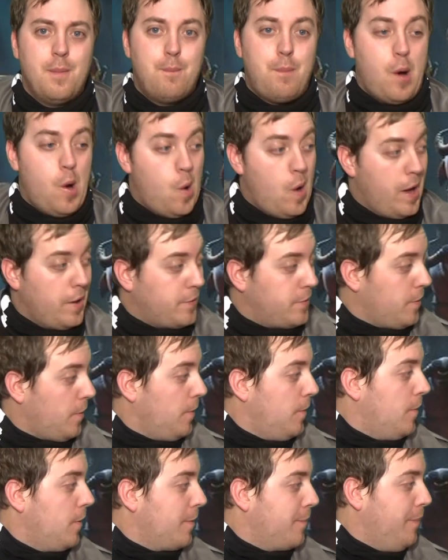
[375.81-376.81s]
Po has to
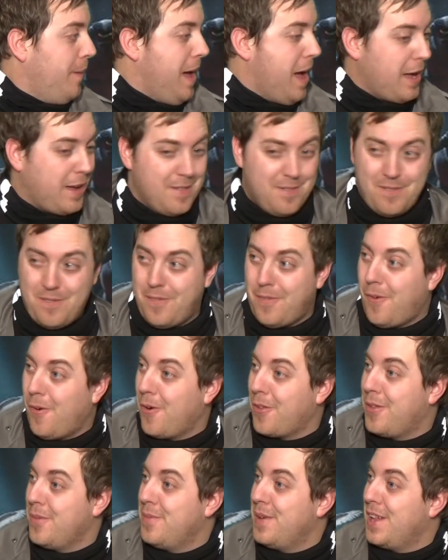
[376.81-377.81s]
look back and
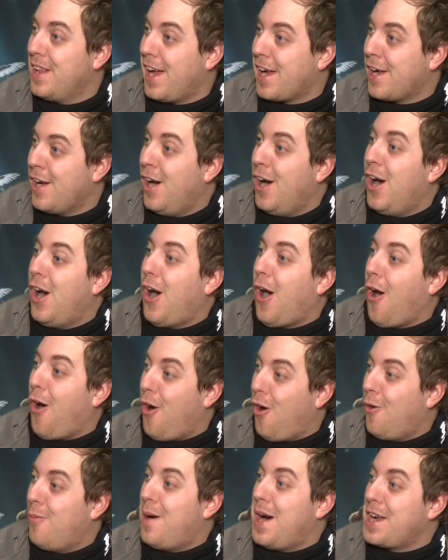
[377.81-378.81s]
forth and be like,
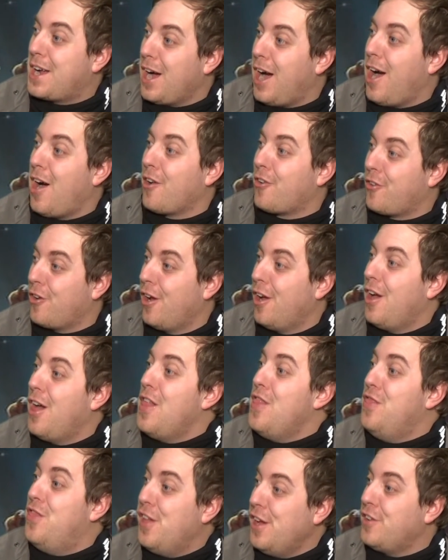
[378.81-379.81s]
"Oh my gosh,
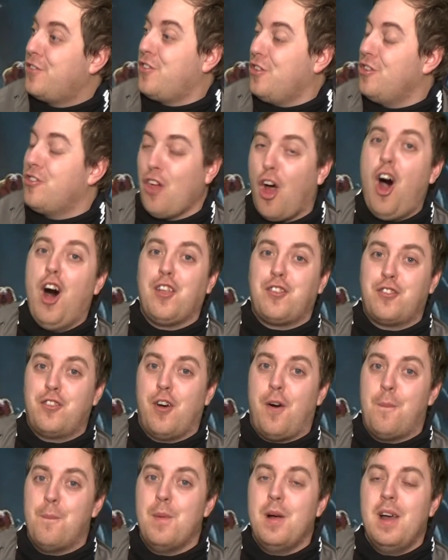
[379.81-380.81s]
this is
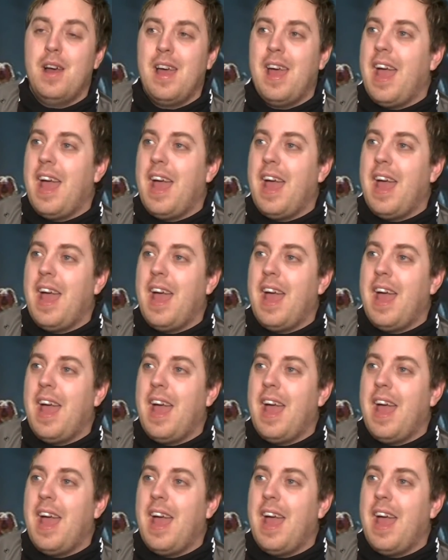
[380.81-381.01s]
awesome."